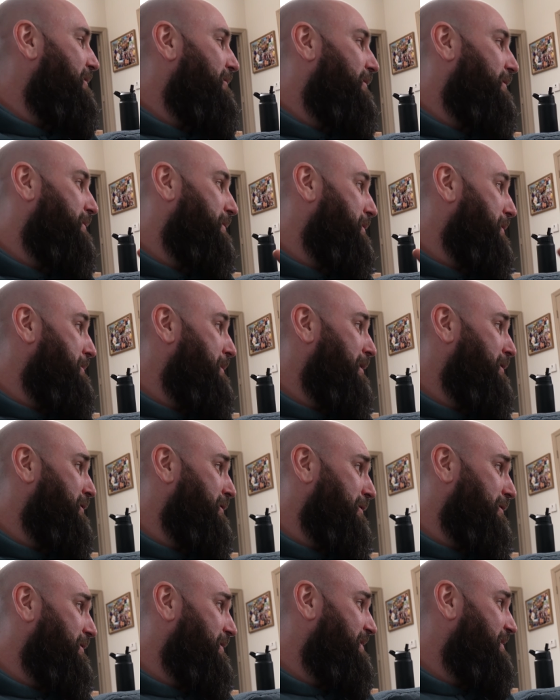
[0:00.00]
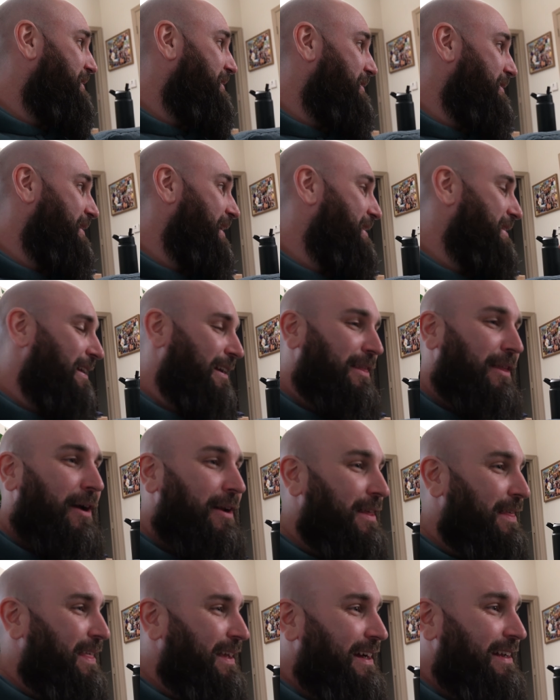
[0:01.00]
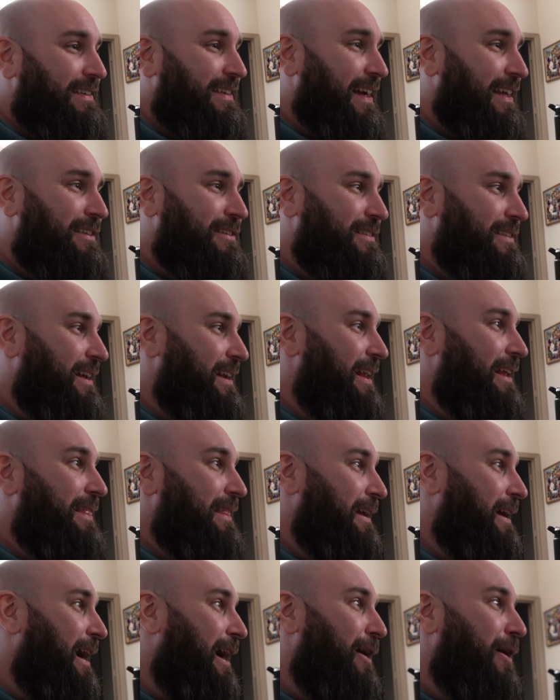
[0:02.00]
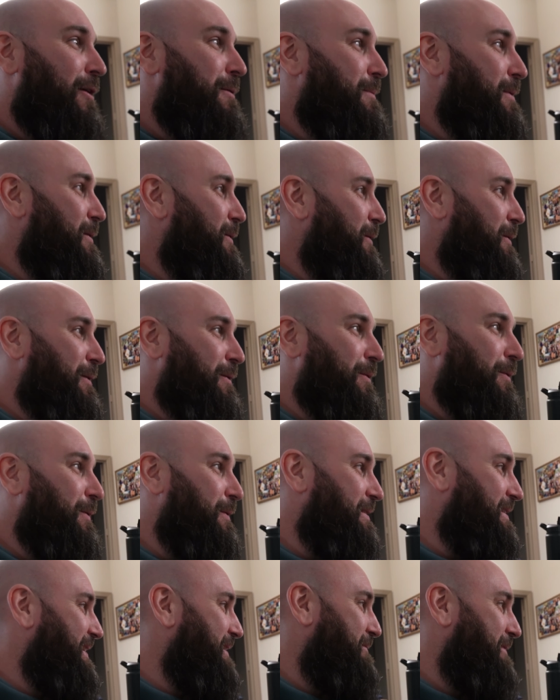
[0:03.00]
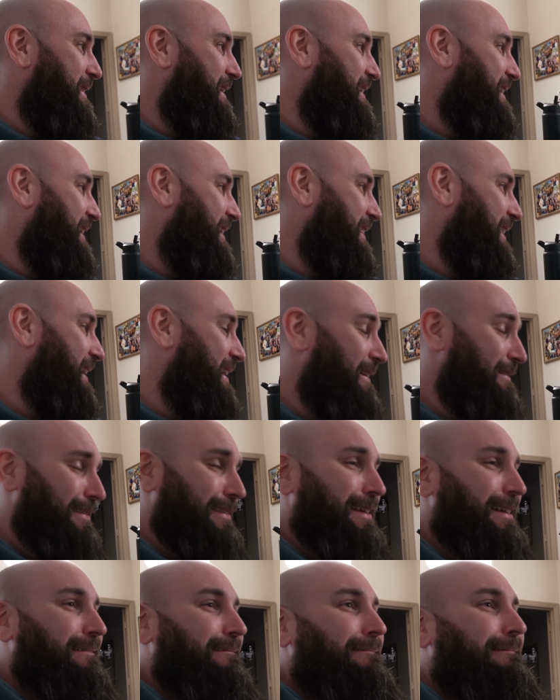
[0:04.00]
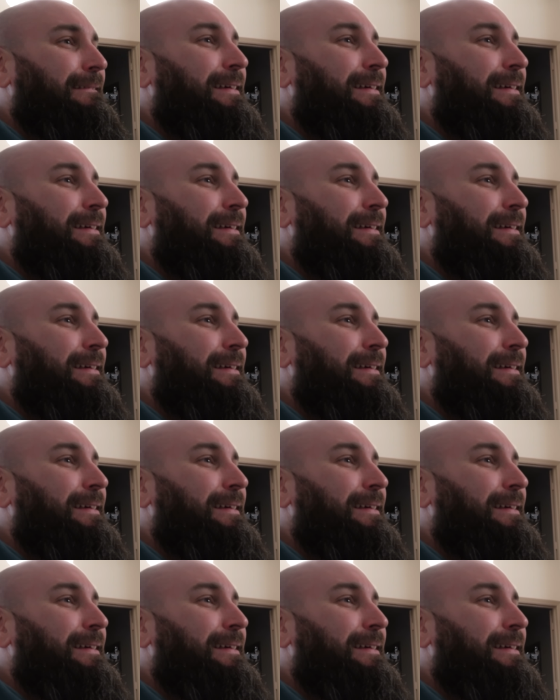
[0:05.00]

know if it was on my shoes, because that's like the only thing I touched. I let the guy open all the doors and everything like that. I was like,